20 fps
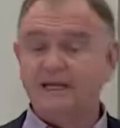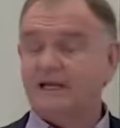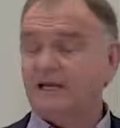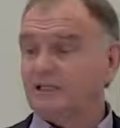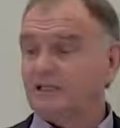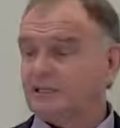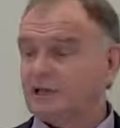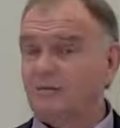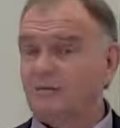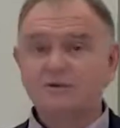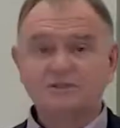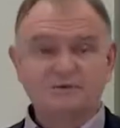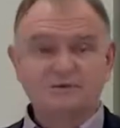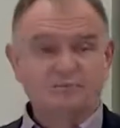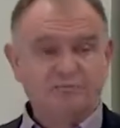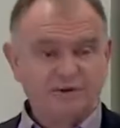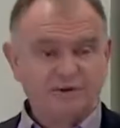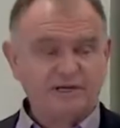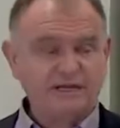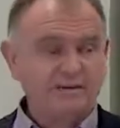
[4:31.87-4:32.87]
So it was a
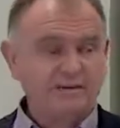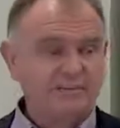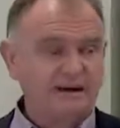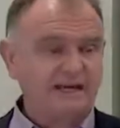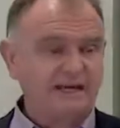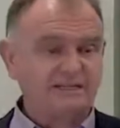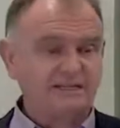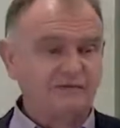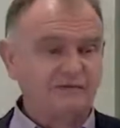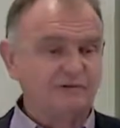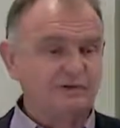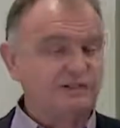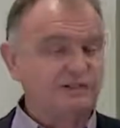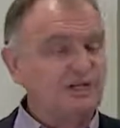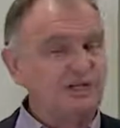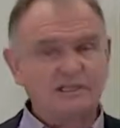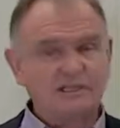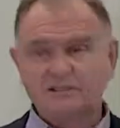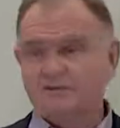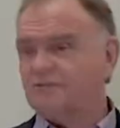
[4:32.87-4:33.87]
pretty amazing vision,
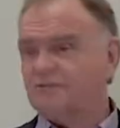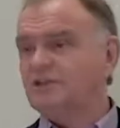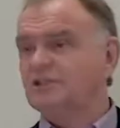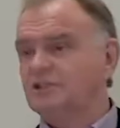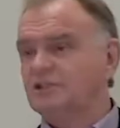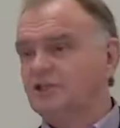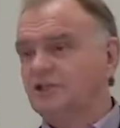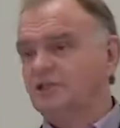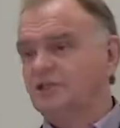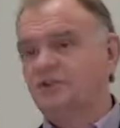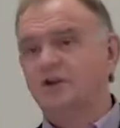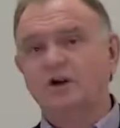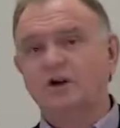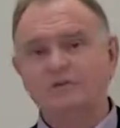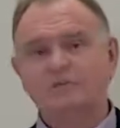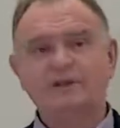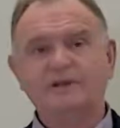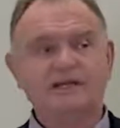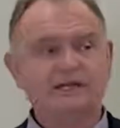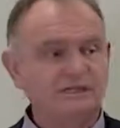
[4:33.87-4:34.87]
and it's a vision that's not
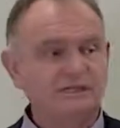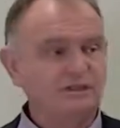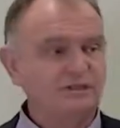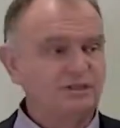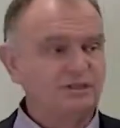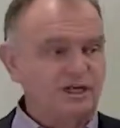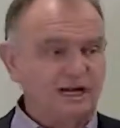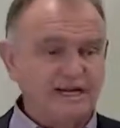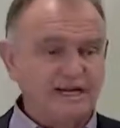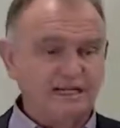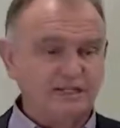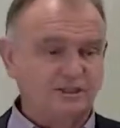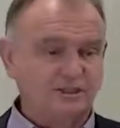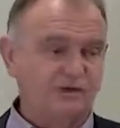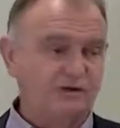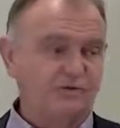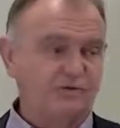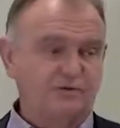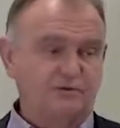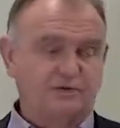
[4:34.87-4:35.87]
really changed
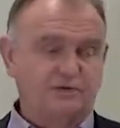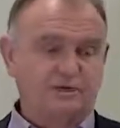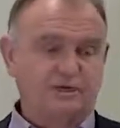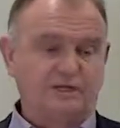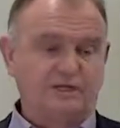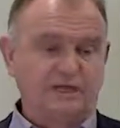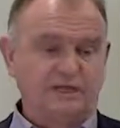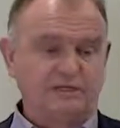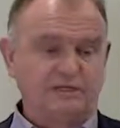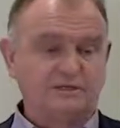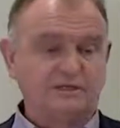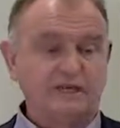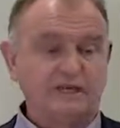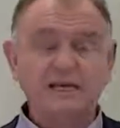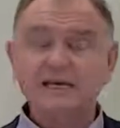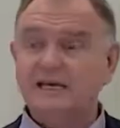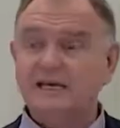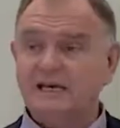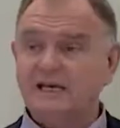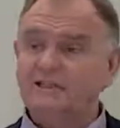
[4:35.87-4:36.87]
through the years.
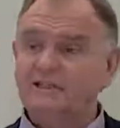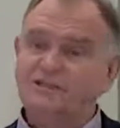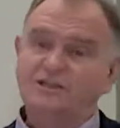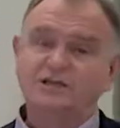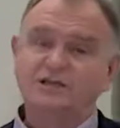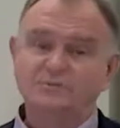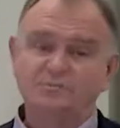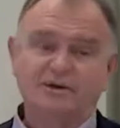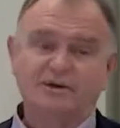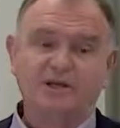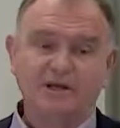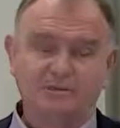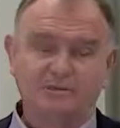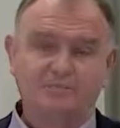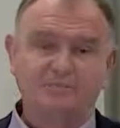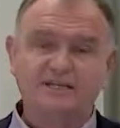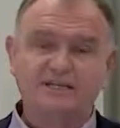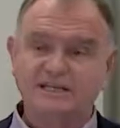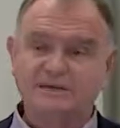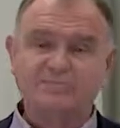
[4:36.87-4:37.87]
It's just become
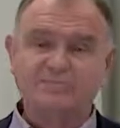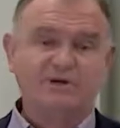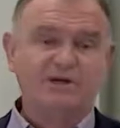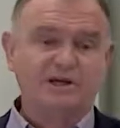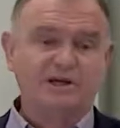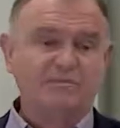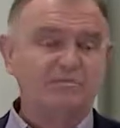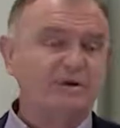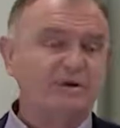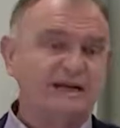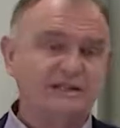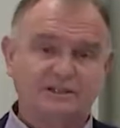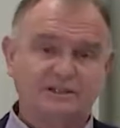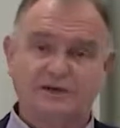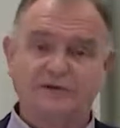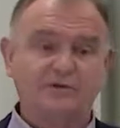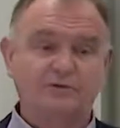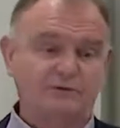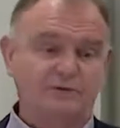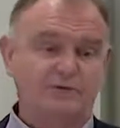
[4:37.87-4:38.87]
deeper and better
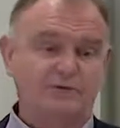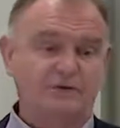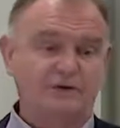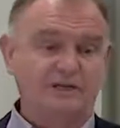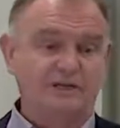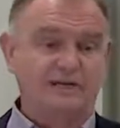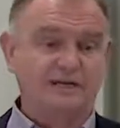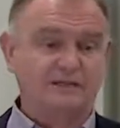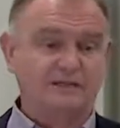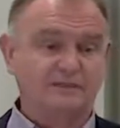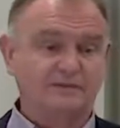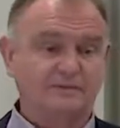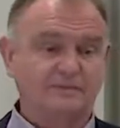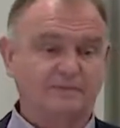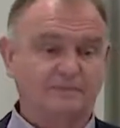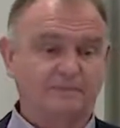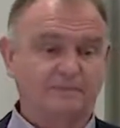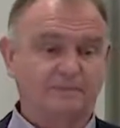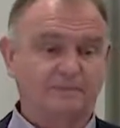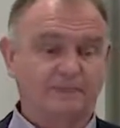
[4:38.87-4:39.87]
through the years.
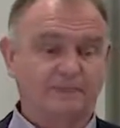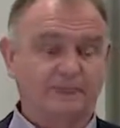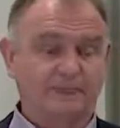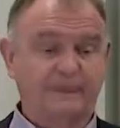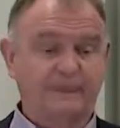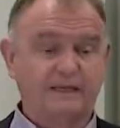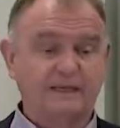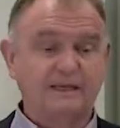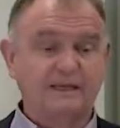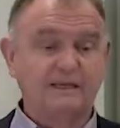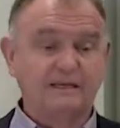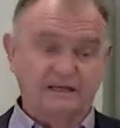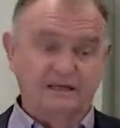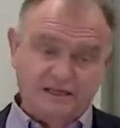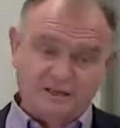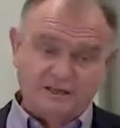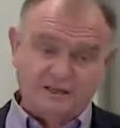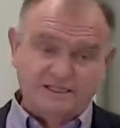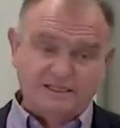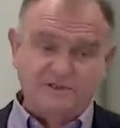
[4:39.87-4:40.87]

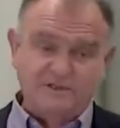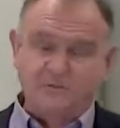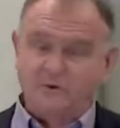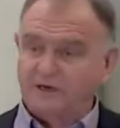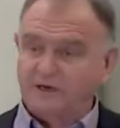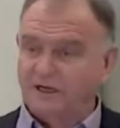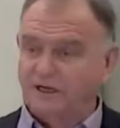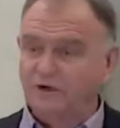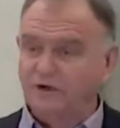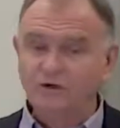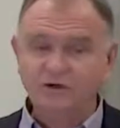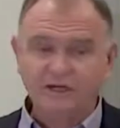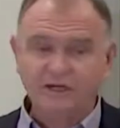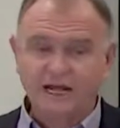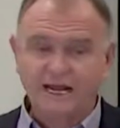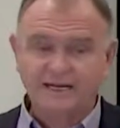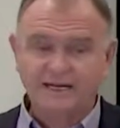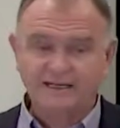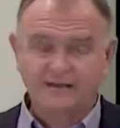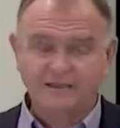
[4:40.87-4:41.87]
This is what it looked
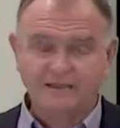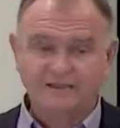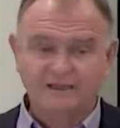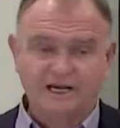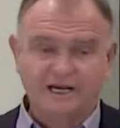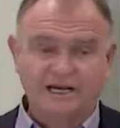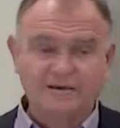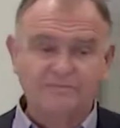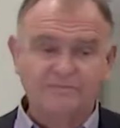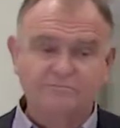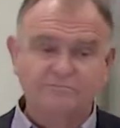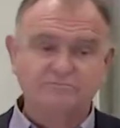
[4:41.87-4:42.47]
like at the time.